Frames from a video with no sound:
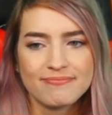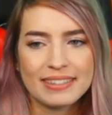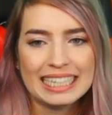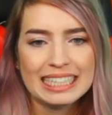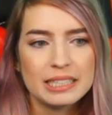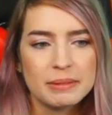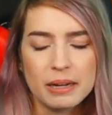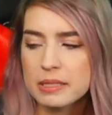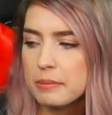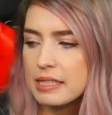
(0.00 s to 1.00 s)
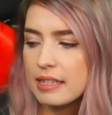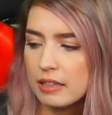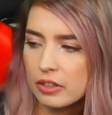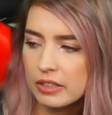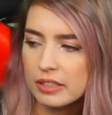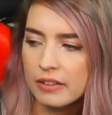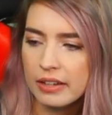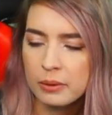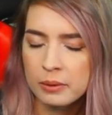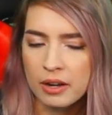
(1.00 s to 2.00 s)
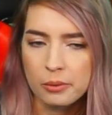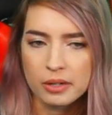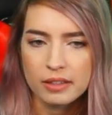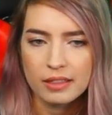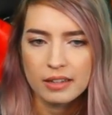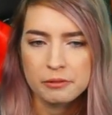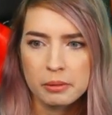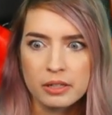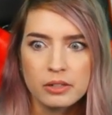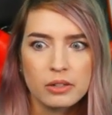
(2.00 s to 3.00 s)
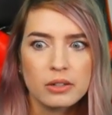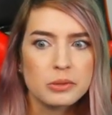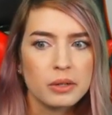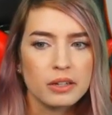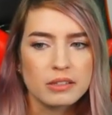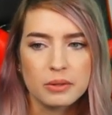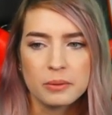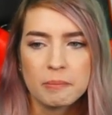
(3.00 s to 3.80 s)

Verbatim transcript: I need him now. Somebody said earlier on, like, oh, not worth, and then others were like, no, he's worth, so.